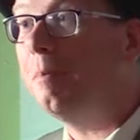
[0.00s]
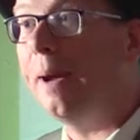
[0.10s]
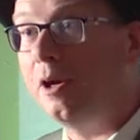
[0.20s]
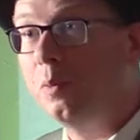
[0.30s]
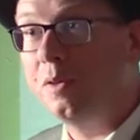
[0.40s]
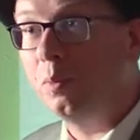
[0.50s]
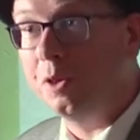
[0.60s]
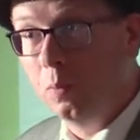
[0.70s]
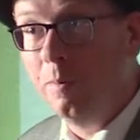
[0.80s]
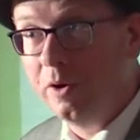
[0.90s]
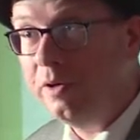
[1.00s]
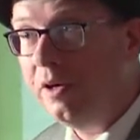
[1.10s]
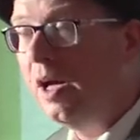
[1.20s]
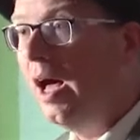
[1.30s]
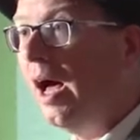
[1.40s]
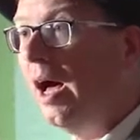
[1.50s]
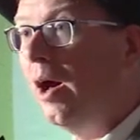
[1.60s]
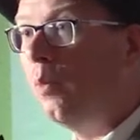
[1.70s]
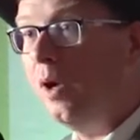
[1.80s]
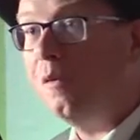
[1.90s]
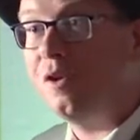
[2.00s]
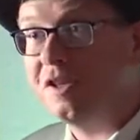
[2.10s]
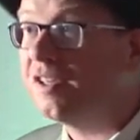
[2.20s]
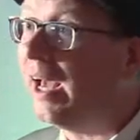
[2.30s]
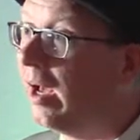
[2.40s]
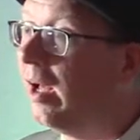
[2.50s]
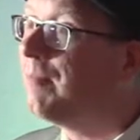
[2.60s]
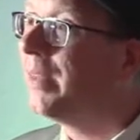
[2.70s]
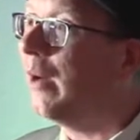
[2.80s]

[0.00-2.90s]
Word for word: in a band with, with a woman, uh, Winifred Sayer.